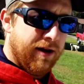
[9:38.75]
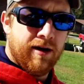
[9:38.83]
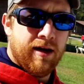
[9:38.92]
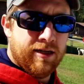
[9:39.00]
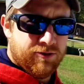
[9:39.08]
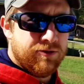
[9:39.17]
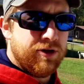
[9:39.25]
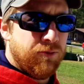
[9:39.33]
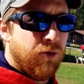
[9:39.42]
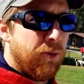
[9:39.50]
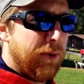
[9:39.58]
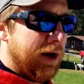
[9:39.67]
it's really
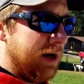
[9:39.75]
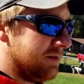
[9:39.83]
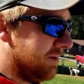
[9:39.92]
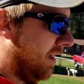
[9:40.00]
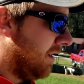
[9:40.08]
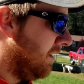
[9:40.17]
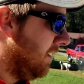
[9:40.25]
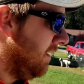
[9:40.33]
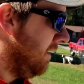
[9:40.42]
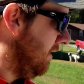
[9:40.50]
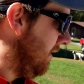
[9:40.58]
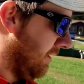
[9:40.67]
warm in there. It's like
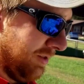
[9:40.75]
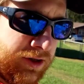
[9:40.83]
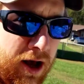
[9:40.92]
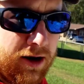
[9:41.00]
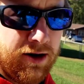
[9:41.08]
a sauna